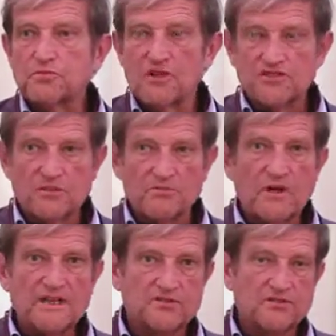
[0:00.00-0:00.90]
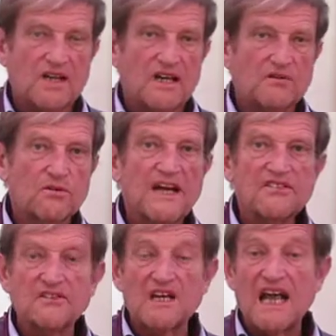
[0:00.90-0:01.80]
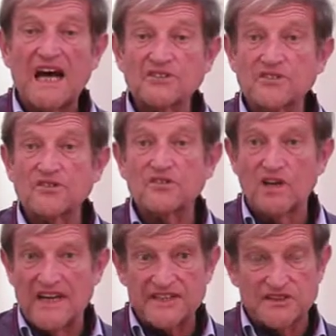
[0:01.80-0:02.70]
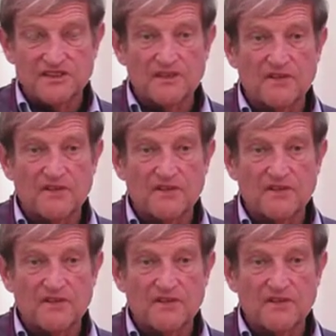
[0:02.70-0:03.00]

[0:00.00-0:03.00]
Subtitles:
project Mohen Jo Daro has the largest collection